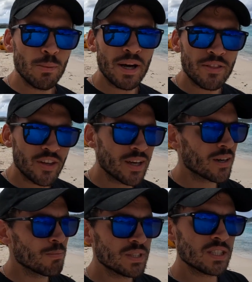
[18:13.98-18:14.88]
you might
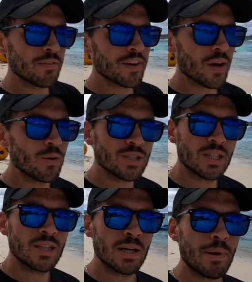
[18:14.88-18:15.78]
think, Pacific
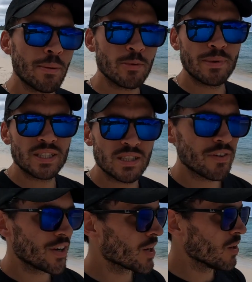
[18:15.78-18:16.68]
Ocean, that probably means it's
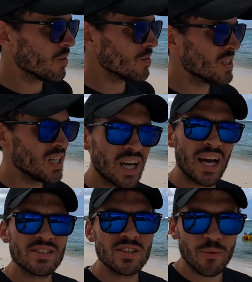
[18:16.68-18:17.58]
very cold.
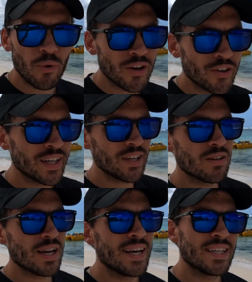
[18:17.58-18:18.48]
Actually, the water
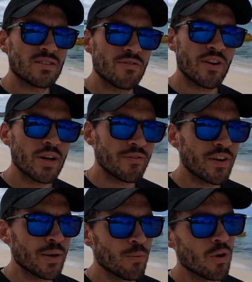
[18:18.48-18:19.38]
here is very,
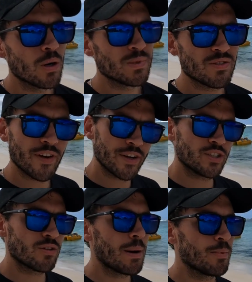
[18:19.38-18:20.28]
very warm. It's very
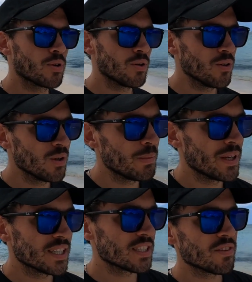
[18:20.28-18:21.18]
tropical
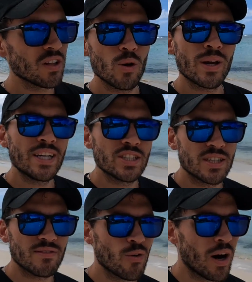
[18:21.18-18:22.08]
because of the
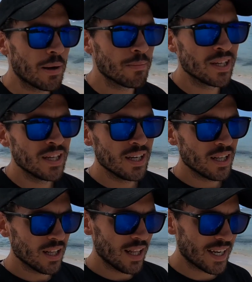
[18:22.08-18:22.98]
location of
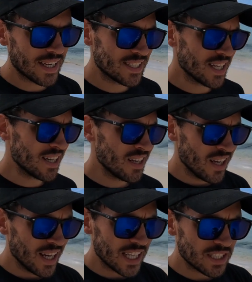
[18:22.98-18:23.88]
Guam. Like I said,
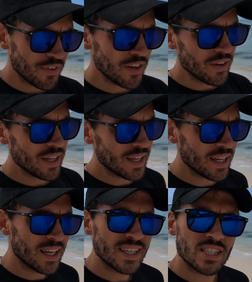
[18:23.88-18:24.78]
it's very
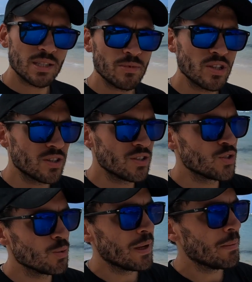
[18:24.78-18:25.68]
similar
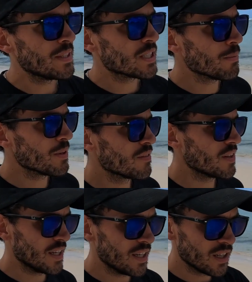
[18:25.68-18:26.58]
to maybe some of
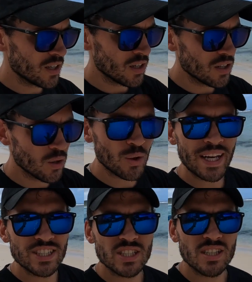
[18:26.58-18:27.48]
the
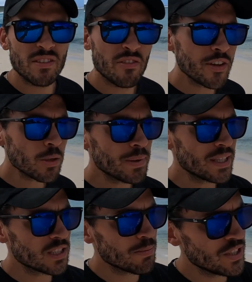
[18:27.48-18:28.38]
locations of the
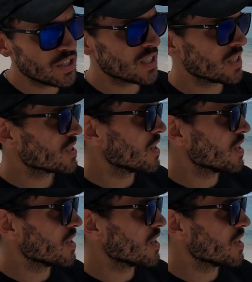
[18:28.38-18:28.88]
Philippines beaches and